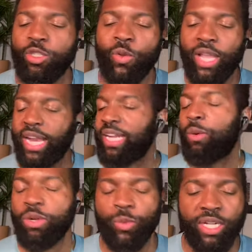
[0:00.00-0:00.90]
Um,
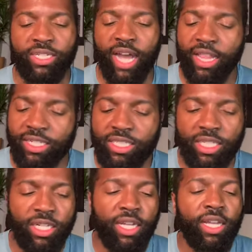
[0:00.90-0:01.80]
we
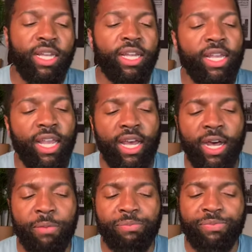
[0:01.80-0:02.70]
need
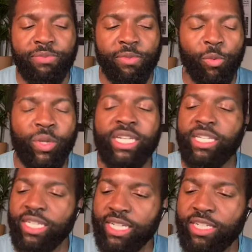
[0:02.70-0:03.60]
good
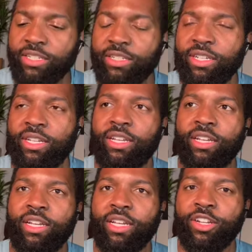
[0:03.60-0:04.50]
information. And without
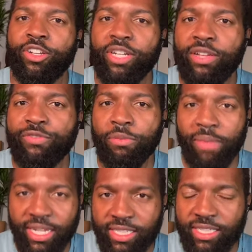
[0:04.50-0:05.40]
it, it is easier to
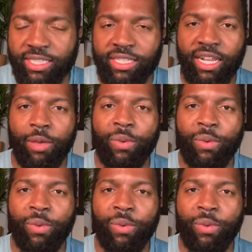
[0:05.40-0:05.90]
cover things up.